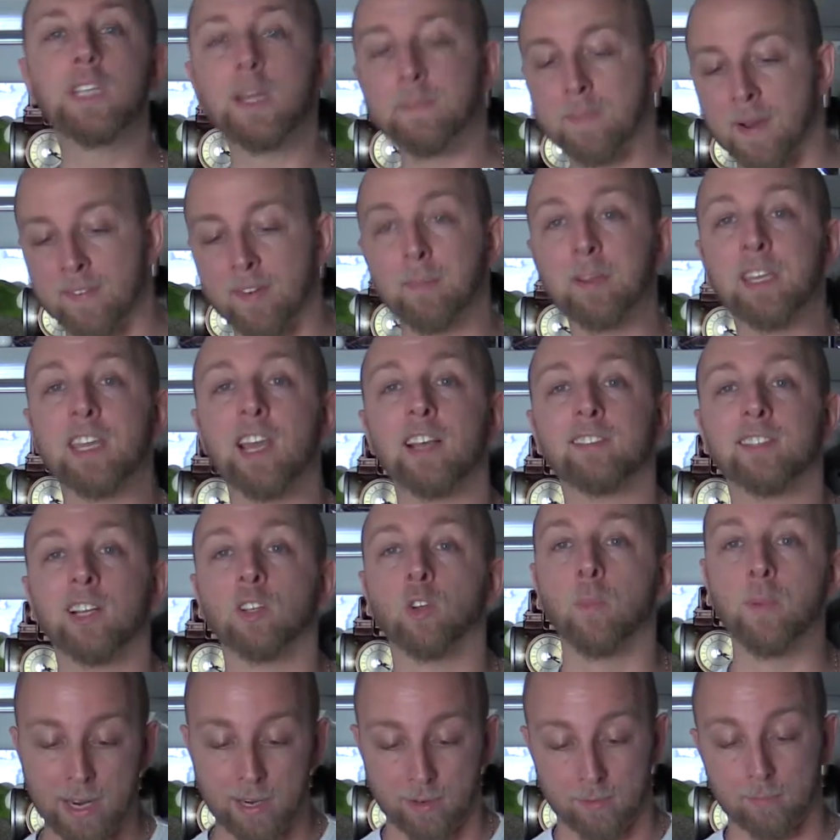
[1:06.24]
yes, but
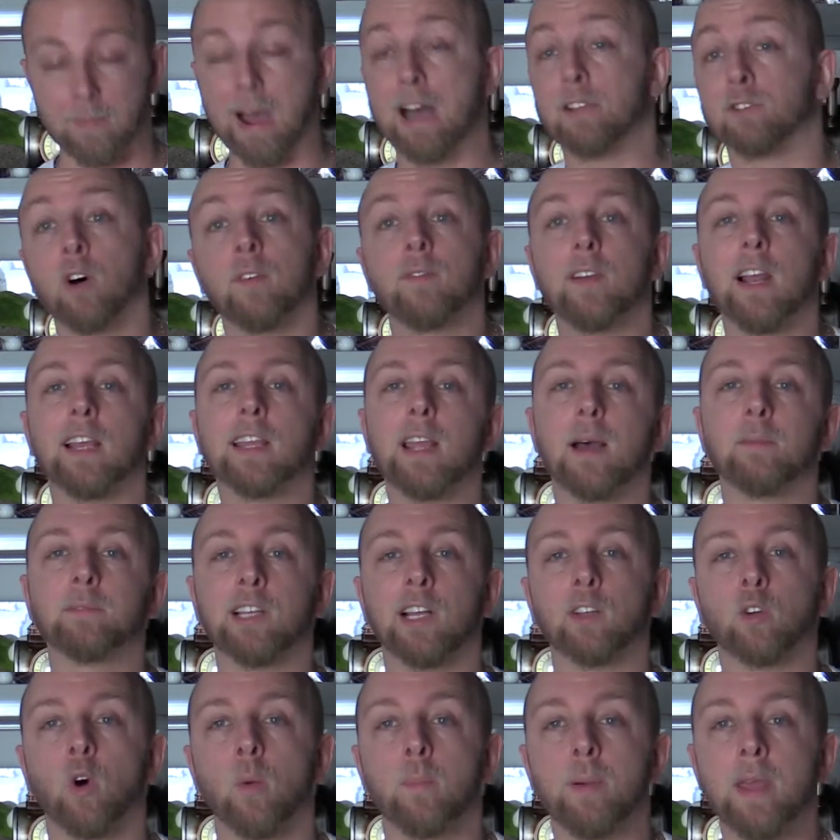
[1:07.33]
all is not
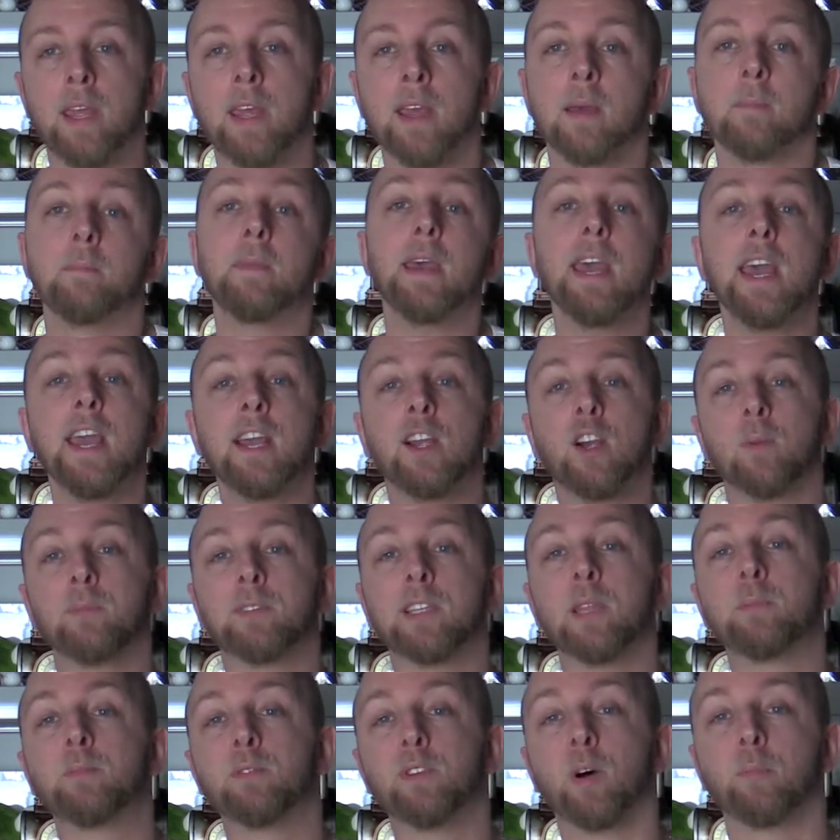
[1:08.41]
made in Saint-Tropez, but
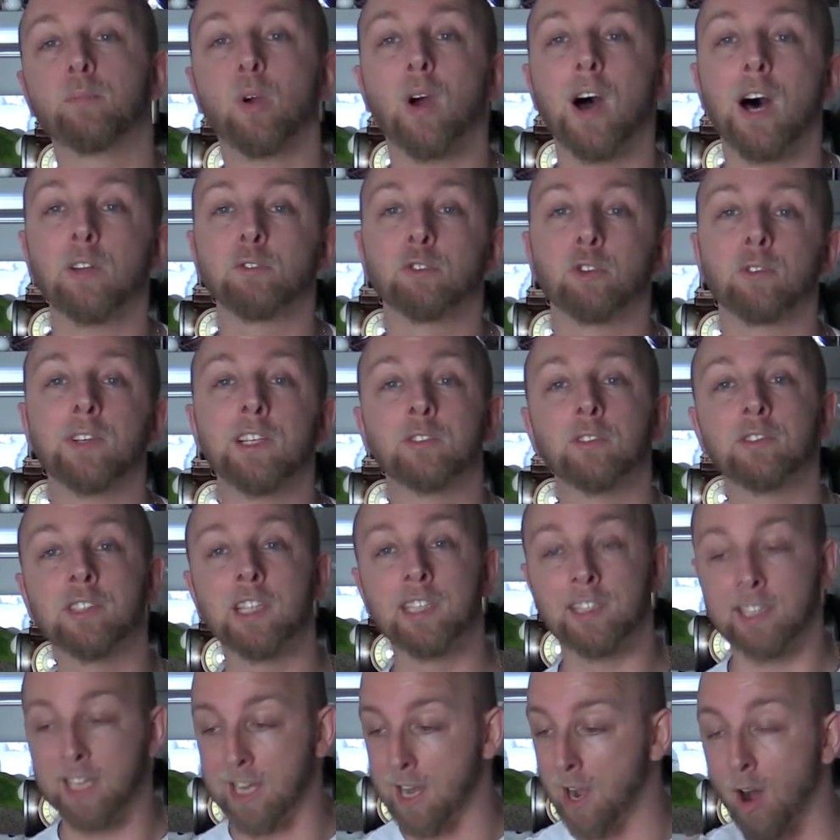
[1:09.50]
just the Saint-Tropez
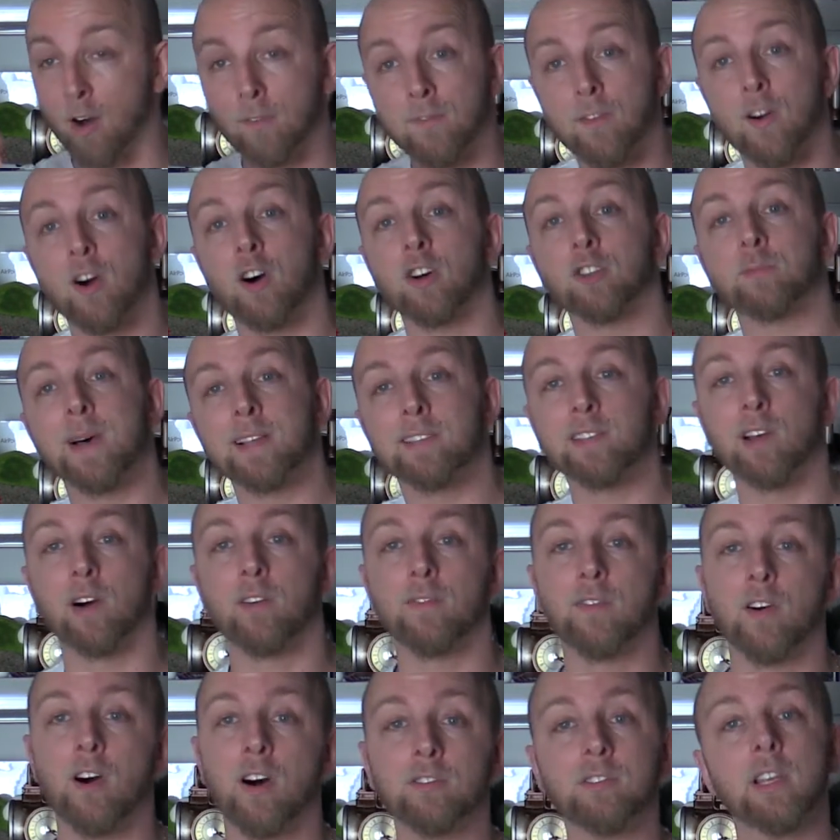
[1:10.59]
lever. But it's
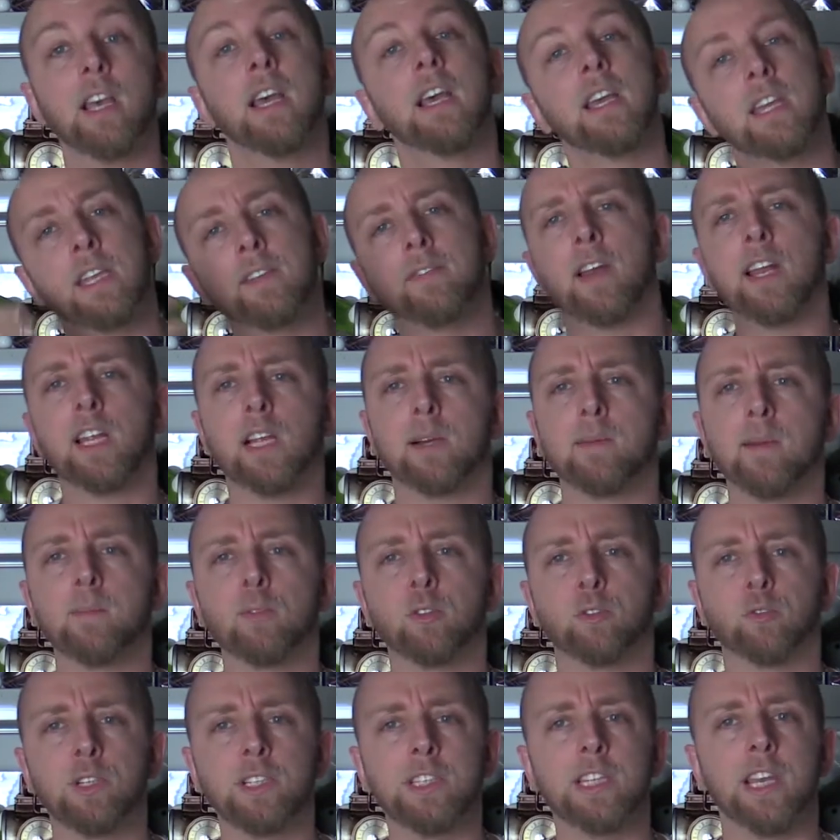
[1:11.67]
very rare to find
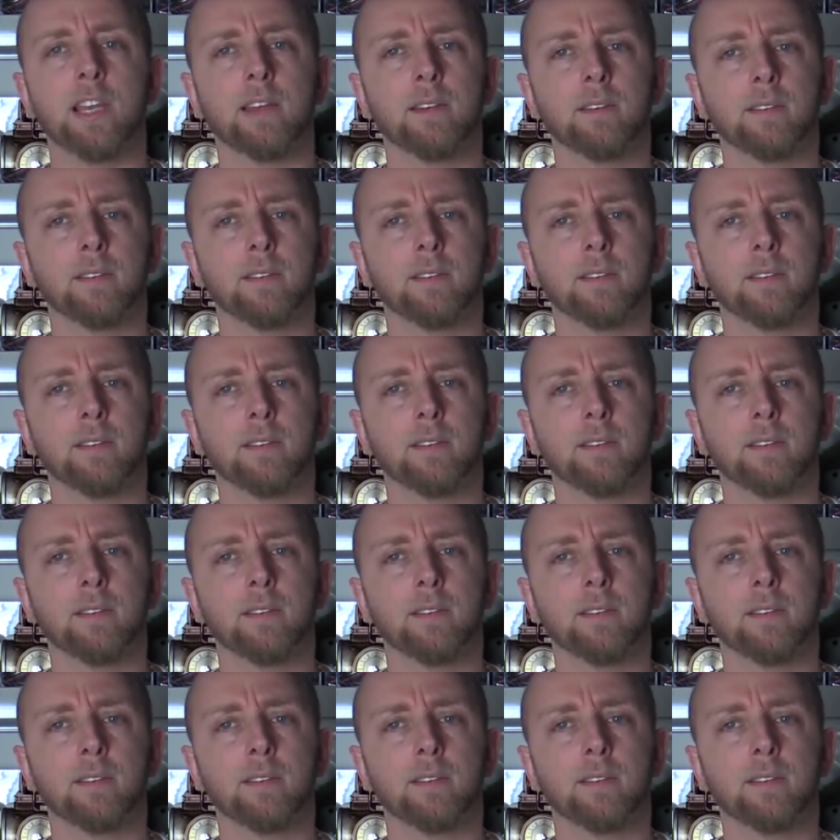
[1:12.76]
a